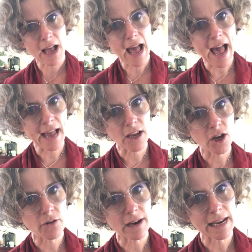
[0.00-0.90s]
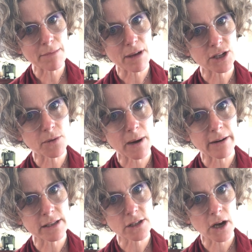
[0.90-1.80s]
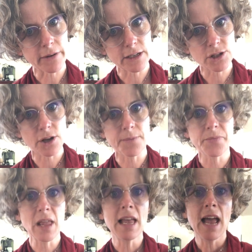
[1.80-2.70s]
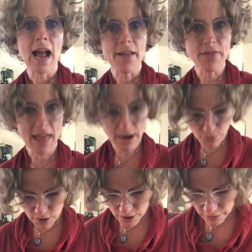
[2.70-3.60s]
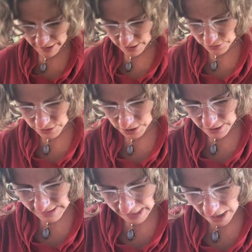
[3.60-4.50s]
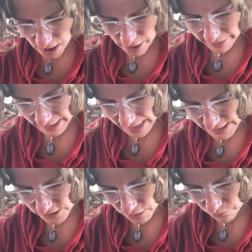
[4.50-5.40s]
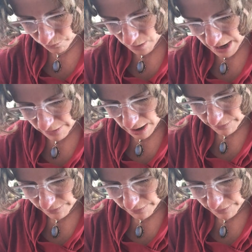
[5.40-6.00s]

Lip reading: accurately measure where it's going to. And then what you're going to do is you're going to say, oh, okay, so where I